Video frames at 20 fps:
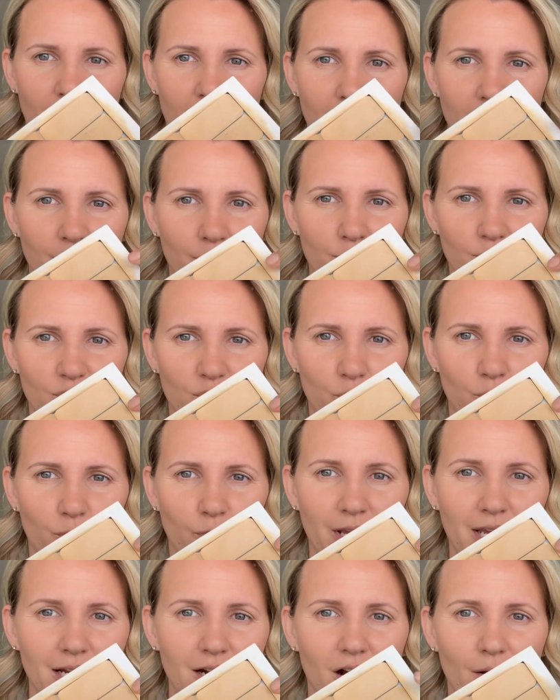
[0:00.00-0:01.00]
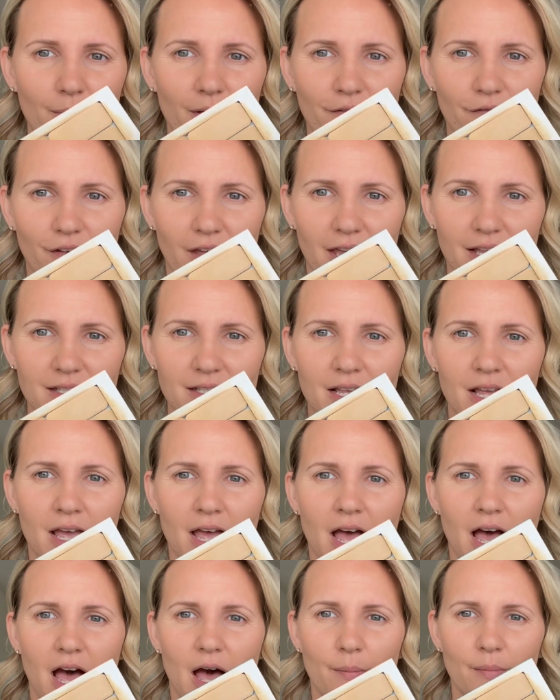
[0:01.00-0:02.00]
I used Wheat on my face.
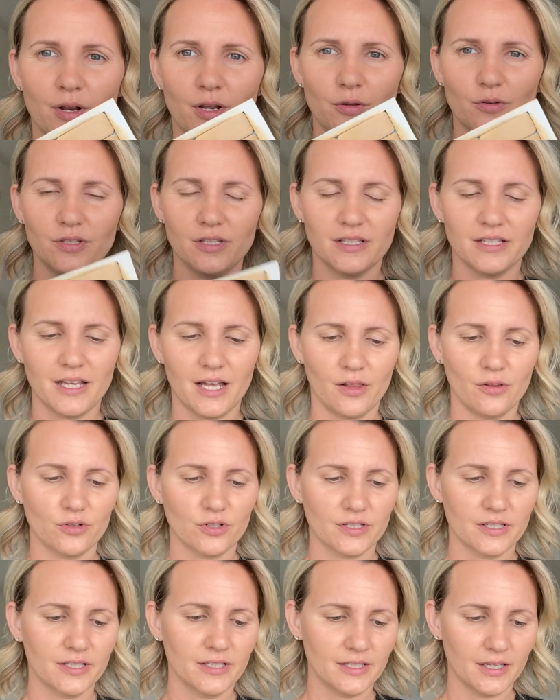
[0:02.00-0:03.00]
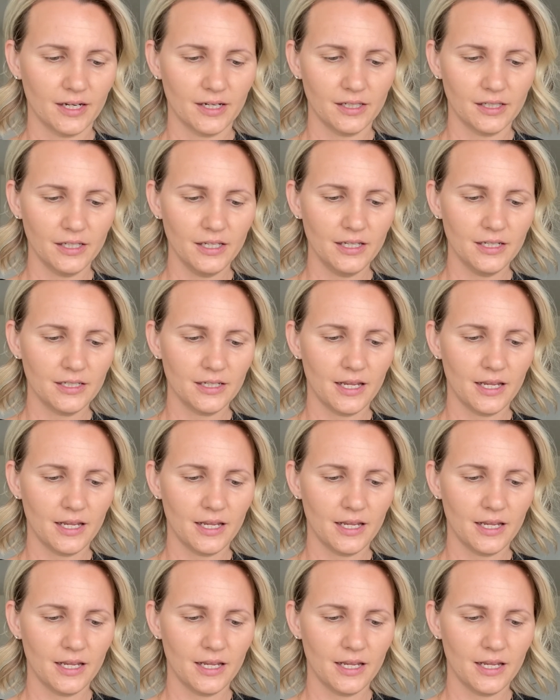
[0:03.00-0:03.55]
I'm gonna use this color Sunlit.